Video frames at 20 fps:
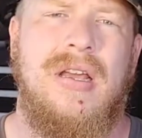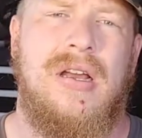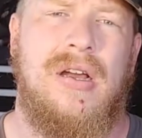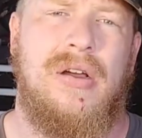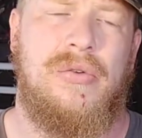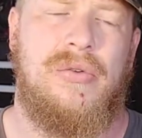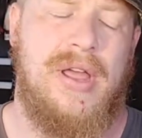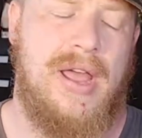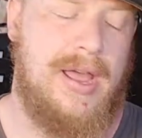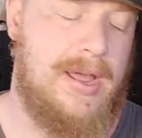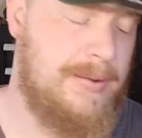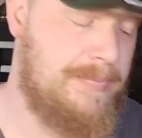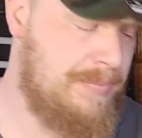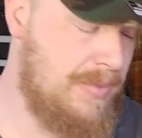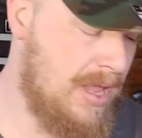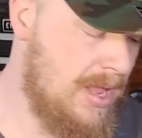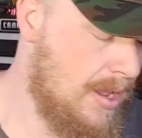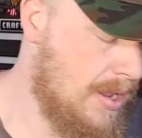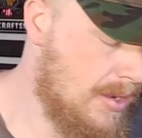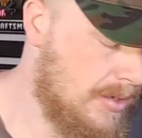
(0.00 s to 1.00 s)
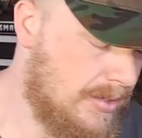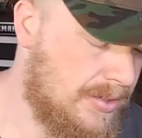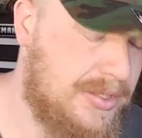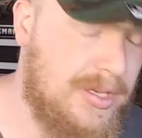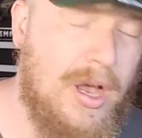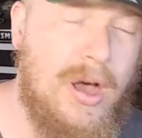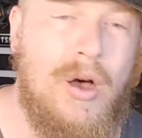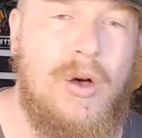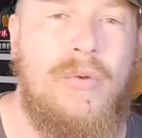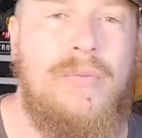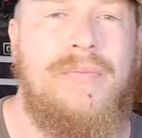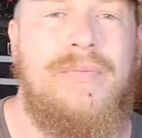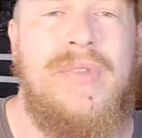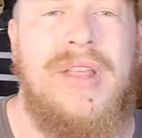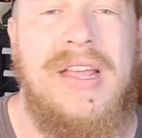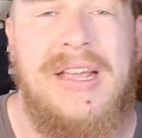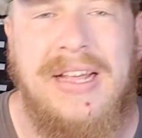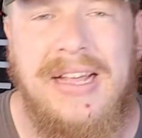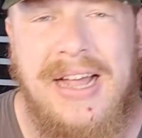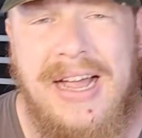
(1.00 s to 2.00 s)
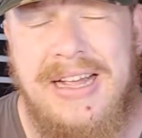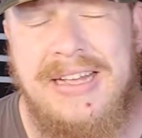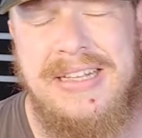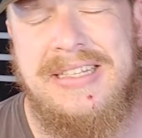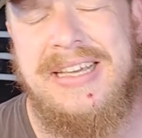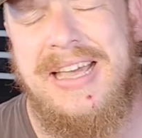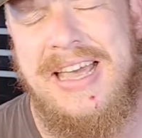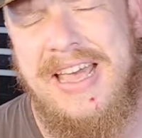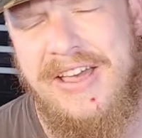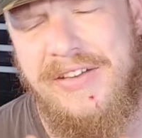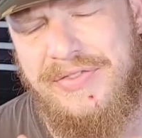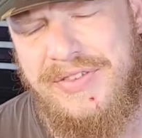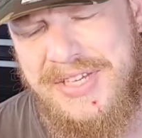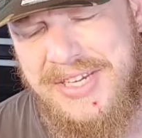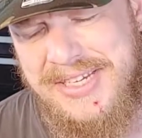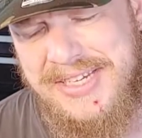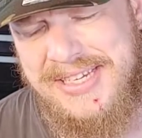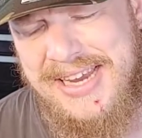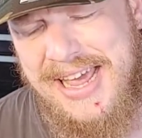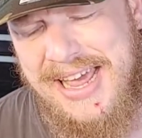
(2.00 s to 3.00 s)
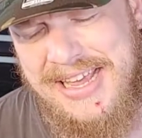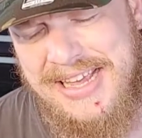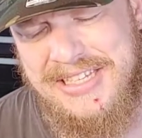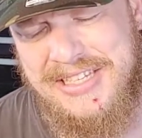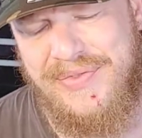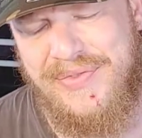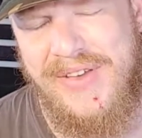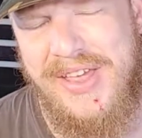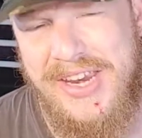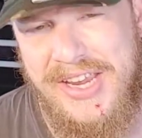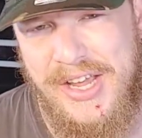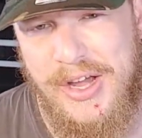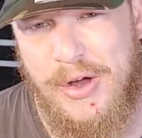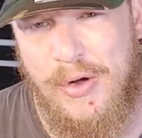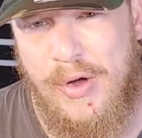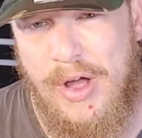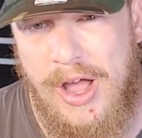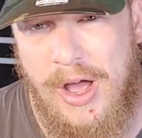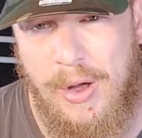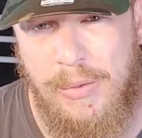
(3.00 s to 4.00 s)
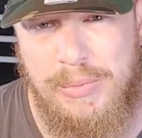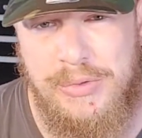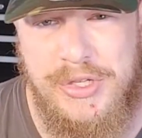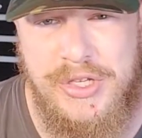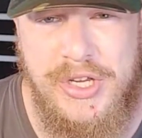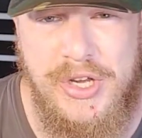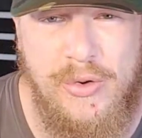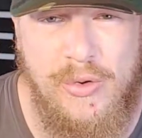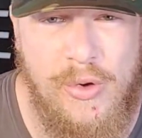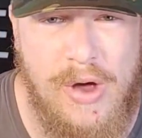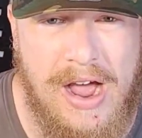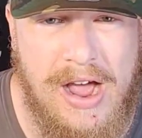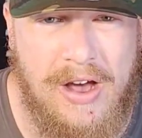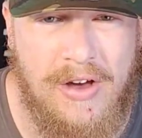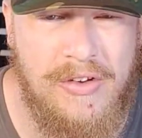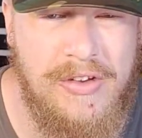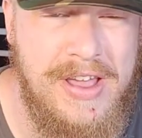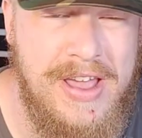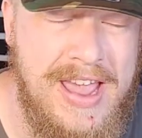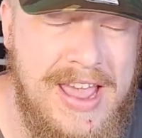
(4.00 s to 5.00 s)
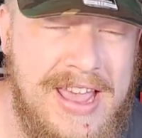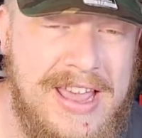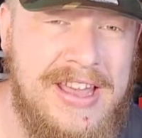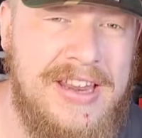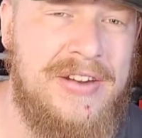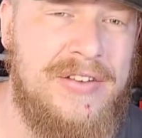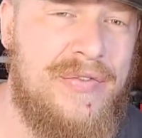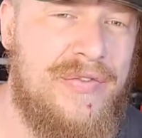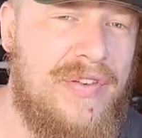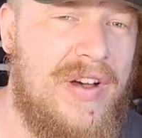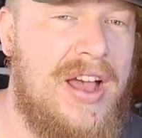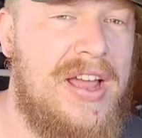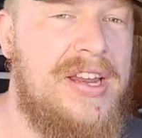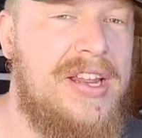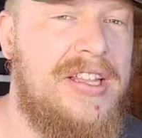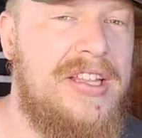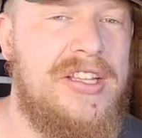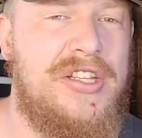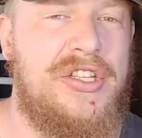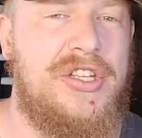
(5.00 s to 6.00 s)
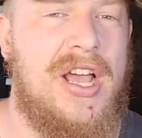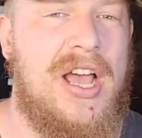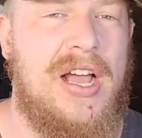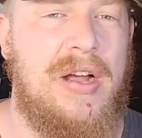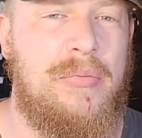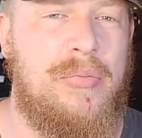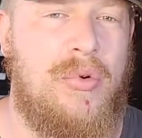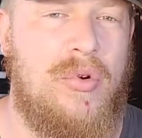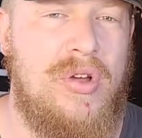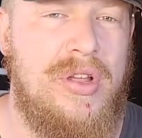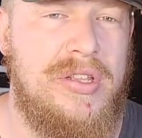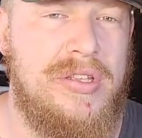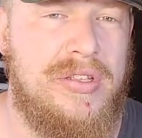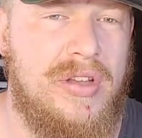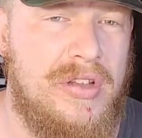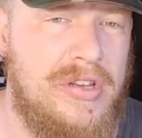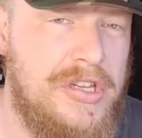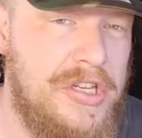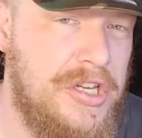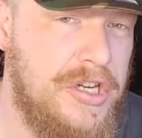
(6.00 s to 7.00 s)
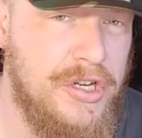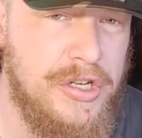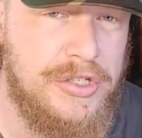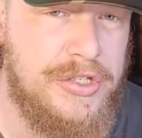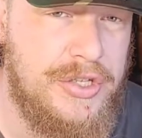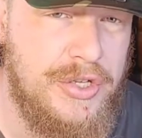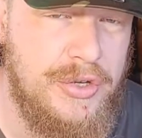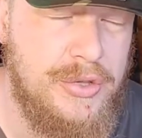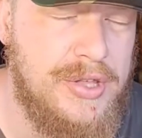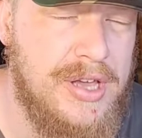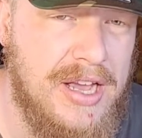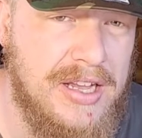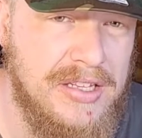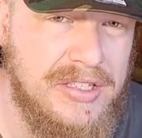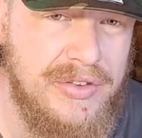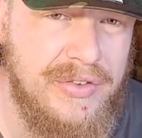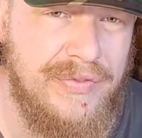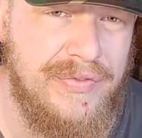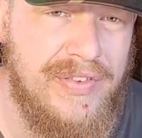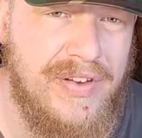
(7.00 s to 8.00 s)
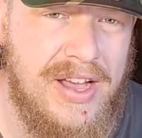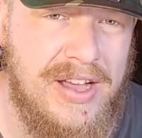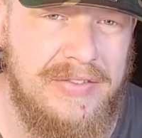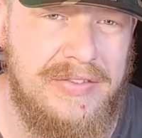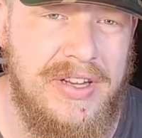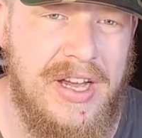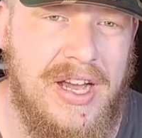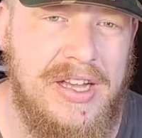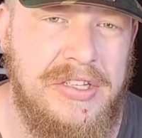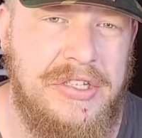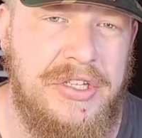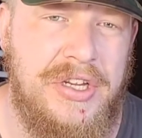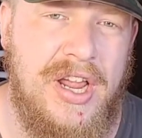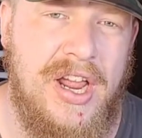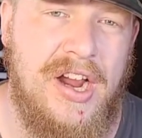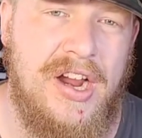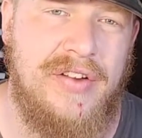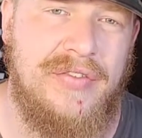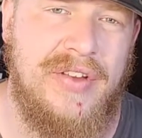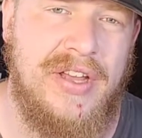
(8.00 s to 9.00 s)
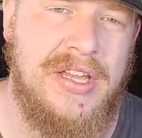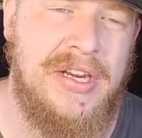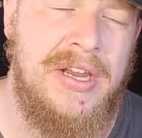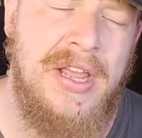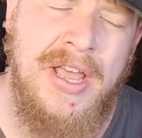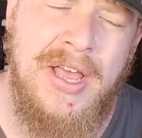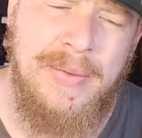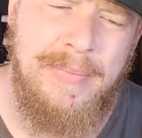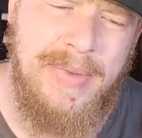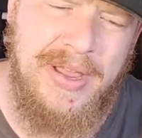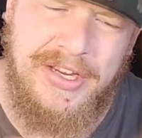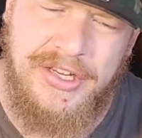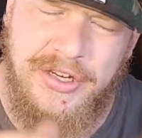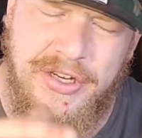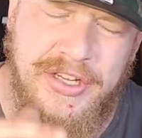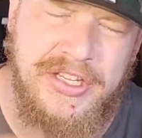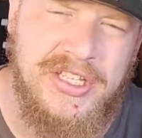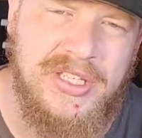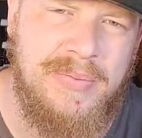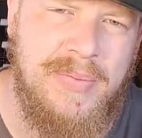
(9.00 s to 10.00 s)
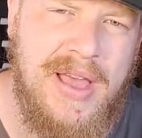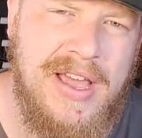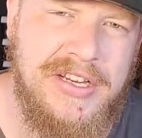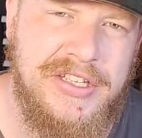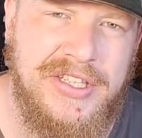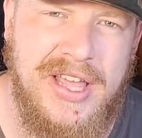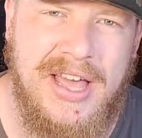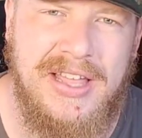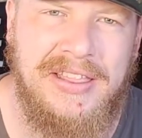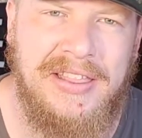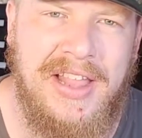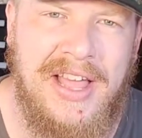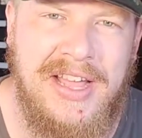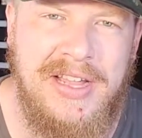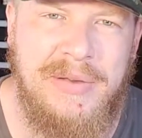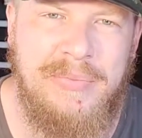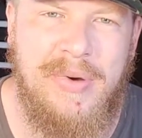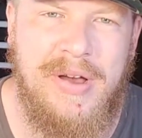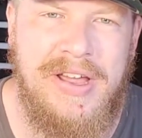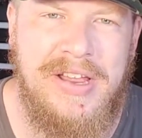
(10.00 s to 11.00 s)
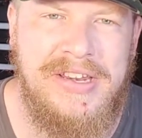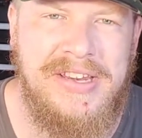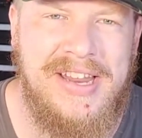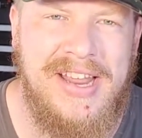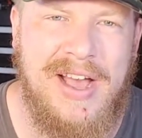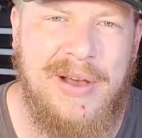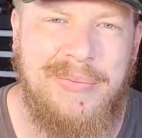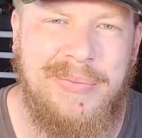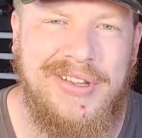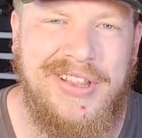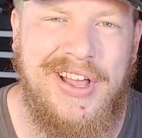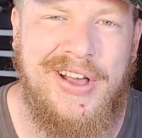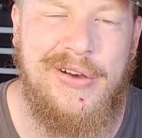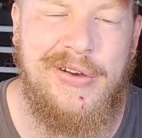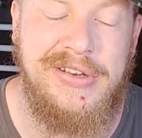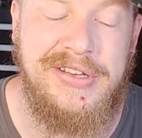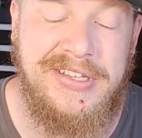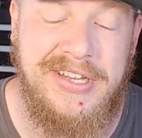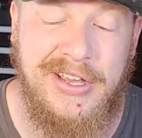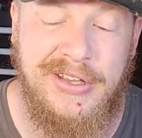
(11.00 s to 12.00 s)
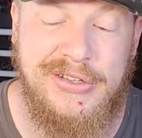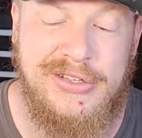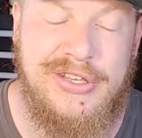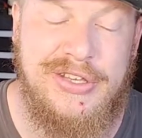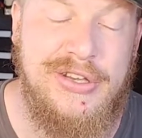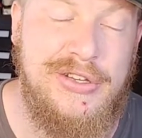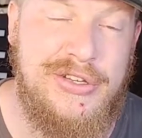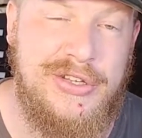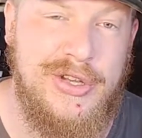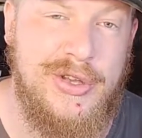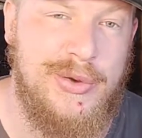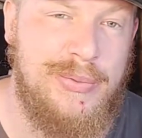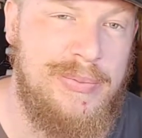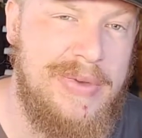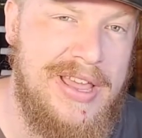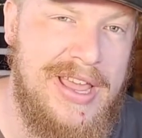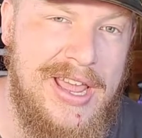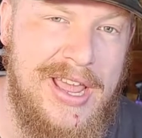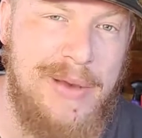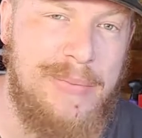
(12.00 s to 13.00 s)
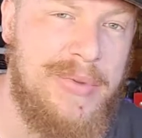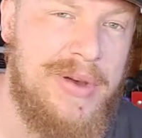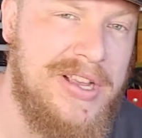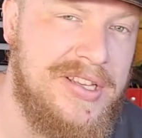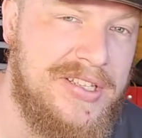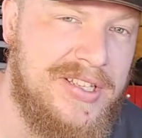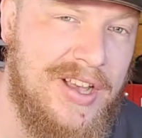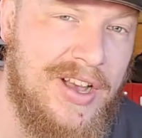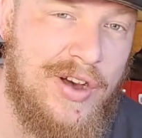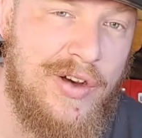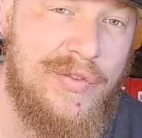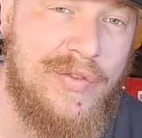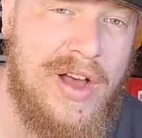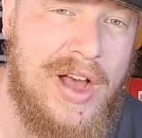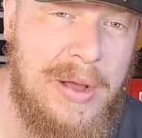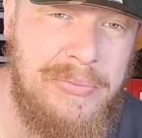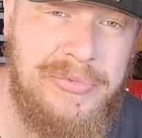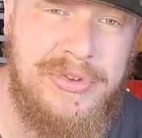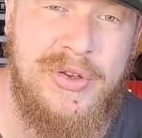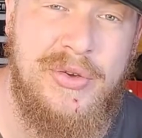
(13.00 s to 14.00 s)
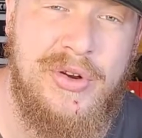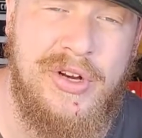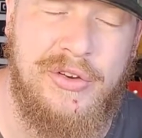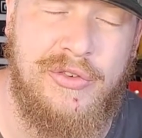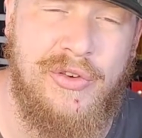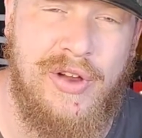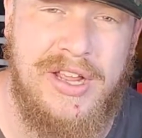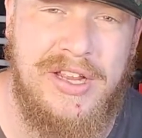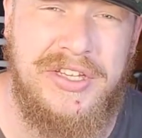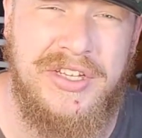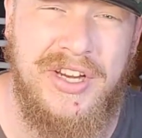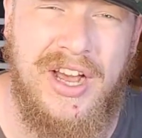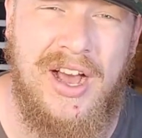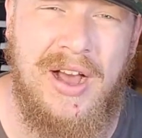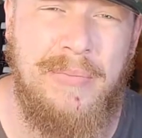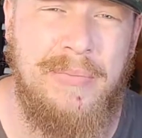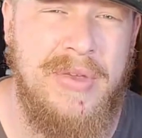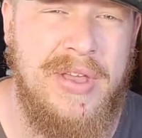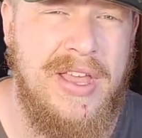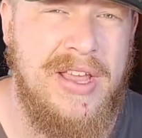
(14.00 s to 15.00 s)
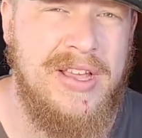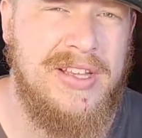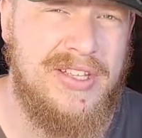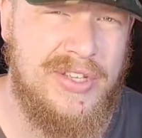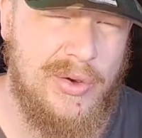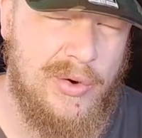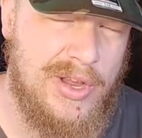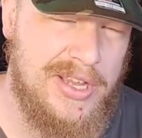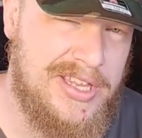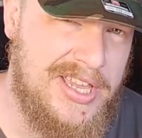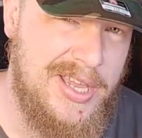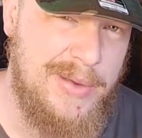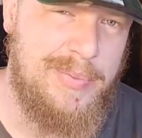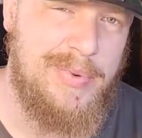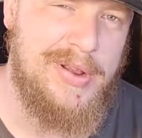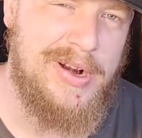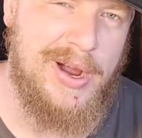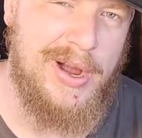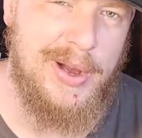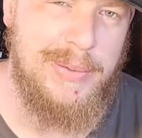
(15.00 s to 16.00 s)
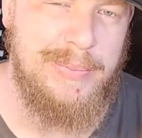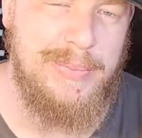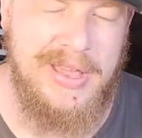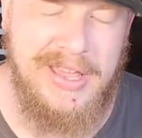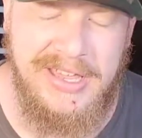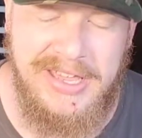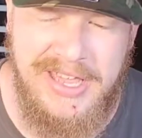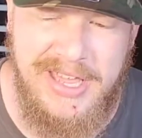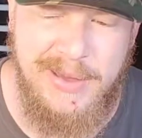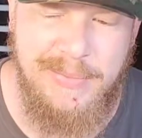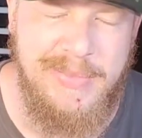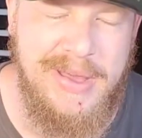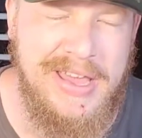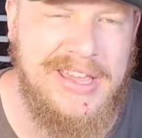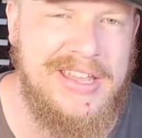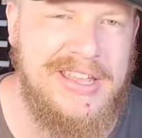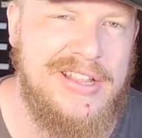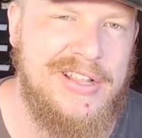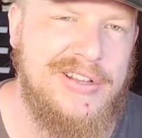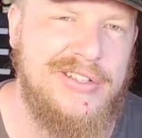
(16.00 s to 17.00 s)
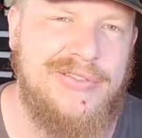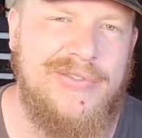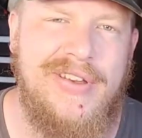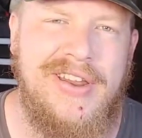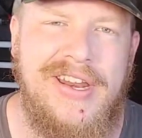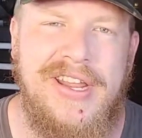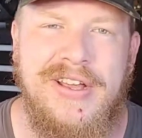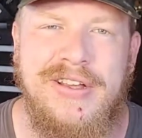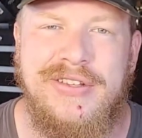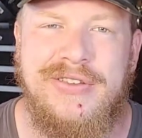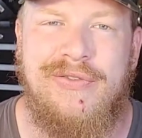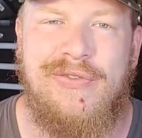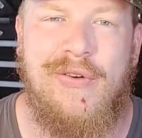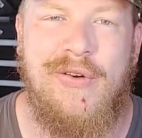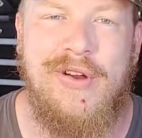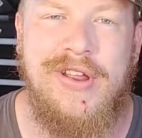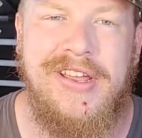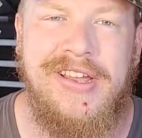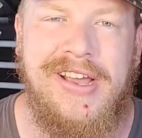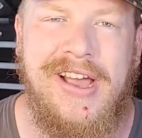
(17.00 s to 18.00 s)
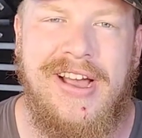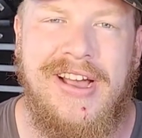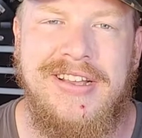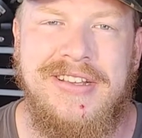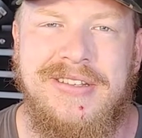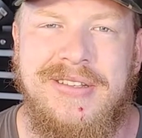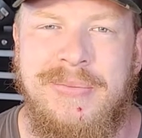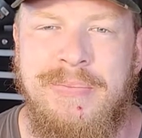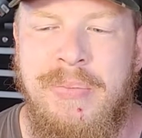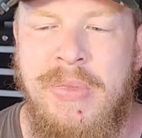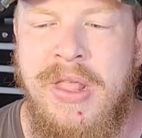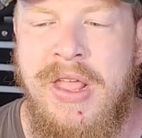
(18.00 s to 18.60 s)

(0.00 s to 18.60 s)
Okay? So, guys, if today's video helped you out in finding the jack points on your 2005 Dodge Caravan, make sure you smash that like button down below. It tells YouTube and myself I'm doing a great job. So I keep it up and keep making those videos for you guys.